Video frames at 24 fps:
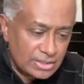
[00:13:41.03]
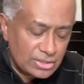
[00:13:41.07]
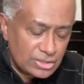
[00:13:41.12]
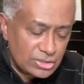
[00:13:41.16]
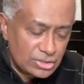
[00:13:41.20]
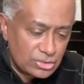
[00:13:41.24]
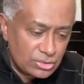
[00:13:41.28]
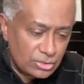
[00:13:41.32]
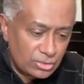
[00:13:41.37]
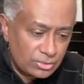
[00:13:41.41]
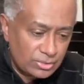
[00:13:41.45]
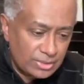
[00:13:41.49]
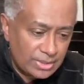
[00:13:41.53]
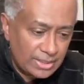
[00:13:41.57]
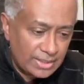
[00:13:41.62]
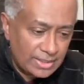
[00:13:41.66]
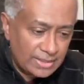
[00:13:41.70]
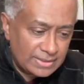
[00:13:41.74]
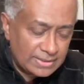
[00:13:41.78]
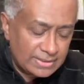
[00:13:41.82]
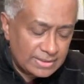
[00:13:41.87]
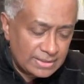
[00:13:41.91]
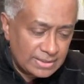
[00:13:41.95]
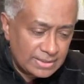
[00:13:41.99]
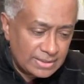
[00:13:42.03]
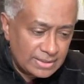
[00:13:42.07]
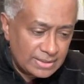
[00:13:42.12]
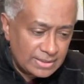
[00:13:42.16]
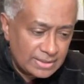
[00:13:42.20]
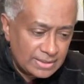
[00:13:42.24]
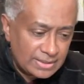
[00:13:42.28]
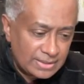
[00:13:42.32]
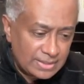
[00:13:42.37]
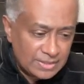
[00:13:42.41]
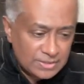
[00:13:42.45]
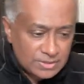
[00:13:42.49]
so that
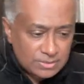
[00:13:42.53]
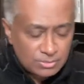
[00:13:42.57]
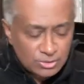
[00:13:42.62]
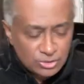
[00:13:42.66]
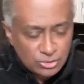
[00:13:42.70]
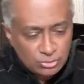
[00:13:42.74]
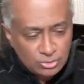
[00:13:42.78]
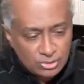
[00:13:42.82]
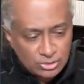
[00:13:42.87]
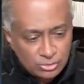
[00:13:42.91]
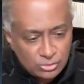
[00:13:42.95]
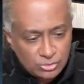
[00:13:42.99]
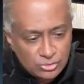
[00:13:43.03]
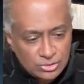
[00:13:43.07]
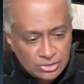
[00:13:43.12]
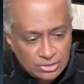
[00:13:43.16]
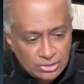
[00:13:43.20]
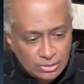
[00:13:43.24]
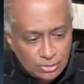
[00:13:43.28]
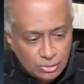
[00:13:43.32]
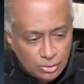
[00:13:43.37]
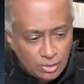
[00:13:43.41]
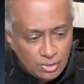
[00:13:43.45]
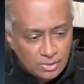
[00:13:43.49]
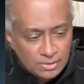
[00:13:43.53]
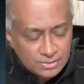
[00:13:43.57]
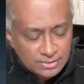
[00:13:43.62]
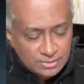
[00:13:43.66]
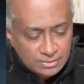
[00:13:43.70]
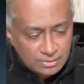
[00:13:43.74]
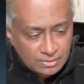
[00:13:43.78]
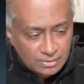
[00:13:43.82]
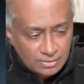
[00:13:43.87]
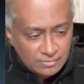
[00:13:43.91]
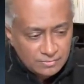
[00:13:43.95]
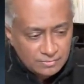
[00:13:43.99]
customers who are using a
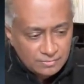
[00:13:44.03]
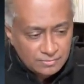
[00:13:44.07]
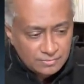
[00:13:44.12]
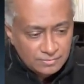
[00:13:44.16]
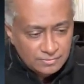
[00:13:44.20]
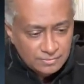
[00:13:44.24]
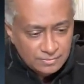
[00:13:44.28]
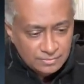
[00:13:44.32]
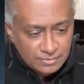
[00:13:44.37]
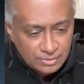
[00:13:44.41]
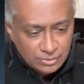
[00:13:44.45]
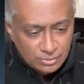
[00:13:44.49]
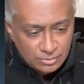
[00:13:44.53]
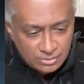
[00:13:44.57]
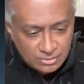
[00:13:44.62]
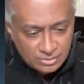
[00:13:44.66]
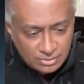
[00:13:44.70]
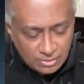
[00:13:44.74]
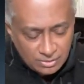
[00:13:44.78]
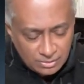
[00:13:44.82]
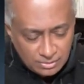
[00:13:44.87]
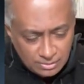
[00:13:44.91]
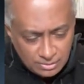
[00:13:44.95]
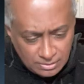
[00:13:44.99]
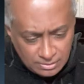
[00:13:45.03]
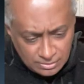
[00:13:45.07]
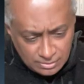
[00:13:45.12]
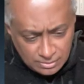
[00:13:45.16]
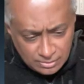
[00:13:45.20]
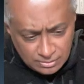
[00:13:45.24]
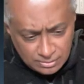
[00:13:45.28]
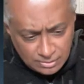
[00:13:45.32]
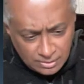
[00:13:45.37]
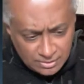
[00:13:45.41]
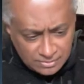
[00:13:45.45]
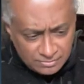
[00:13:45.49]
lot of
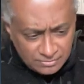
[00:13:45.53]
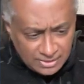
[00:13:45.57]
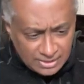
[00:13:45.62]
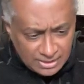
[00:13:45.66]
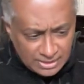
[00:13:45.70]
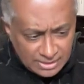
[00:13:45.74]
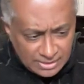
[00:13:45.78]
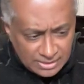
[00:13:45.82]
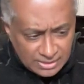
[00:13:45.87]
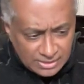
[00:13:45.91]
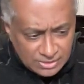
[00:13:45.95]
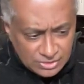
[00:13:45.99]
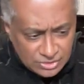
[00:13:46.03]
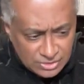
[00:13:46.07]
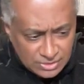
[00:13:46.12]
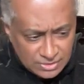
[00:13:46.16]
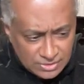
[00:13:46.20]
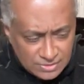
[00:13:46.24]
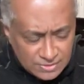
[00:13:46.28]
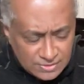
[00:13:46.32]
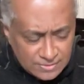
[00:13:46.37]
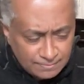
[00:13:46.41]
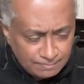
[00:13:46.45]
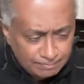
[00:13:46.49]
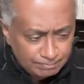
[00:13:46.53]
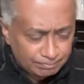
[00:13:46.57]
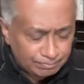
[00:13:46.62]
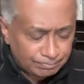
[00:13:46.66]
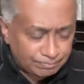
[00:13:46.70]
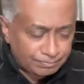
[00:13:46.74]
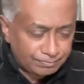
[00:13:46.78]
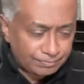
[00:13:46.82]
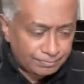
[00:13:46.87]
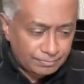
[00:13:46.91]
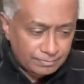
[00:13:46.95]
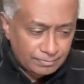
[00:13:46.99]
AI agents
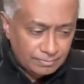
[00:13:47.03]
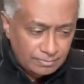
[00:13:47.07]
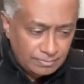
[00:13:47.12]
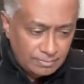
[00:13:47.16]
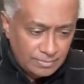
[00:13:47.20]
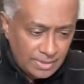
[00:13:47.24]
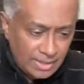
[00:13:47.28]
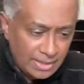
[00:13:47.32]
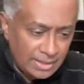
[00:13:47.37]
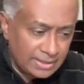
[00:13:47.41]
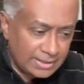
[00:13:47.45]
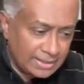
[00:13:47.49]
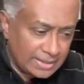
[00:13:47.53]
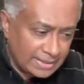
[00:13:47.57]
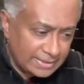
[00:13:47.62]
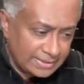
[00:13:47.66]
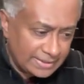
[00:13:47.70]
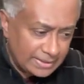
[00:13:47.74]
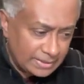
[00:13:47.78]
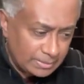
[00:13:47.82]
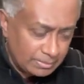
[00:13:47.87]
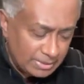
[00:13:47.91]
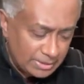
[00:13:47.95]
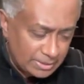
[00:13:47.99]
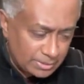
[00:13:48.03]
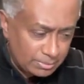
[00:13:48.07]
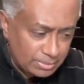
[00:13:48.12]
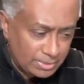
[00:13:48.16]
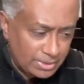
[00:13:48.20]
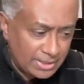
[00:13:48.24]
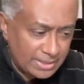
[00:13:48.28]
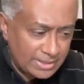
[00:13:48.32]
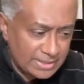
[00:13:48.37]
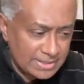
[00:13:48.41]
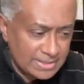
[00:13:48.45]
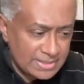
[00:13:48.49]
can get a better
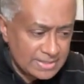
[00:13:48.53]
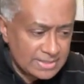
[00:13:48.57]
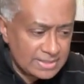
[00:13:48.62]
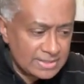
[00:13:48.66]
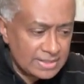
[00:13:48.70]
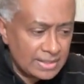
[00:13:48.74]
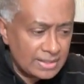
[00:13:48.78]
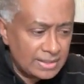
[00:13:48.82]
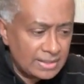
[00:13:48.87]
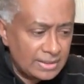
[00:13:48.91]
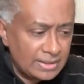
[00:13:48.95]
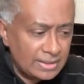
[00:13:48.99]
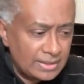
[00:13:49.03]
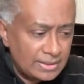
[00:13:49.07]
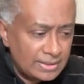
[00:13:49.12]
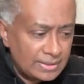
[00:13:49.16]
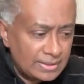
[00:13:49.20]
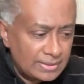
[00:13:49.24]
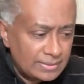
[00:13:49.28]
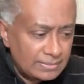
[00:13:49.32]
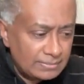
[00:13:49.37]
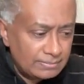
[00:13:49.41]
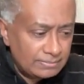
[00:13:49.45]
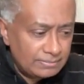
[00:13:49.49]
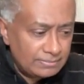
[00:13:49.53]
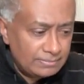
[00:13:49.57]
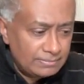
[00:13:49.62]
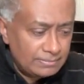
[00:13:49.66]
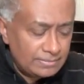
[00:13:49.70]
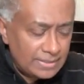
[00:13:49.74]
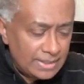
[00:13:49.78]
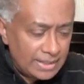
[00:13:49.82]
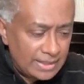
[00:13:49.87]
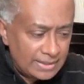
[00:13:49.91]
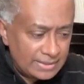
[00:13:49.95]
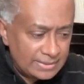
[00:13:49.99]
price,
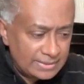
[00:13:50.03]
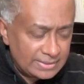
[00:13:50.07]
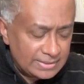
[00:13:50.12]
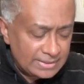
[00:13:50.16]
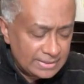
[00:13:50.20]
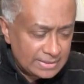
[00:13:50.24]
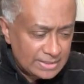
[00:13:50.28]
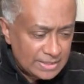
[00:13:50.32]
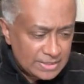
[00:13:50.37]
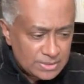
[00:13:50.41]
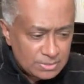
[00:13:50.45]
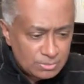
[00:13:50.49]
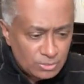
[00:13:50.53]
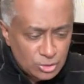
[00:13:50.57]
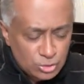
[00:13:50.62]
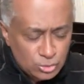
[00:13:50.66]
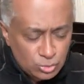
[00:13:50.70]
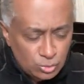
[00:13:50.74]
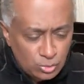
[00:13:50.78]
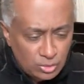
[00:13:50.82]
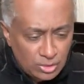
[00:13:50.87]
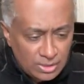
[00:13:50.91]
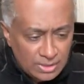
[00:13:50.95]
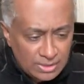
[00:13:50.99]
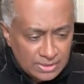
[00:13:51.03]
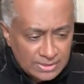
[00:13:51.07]
and the customers who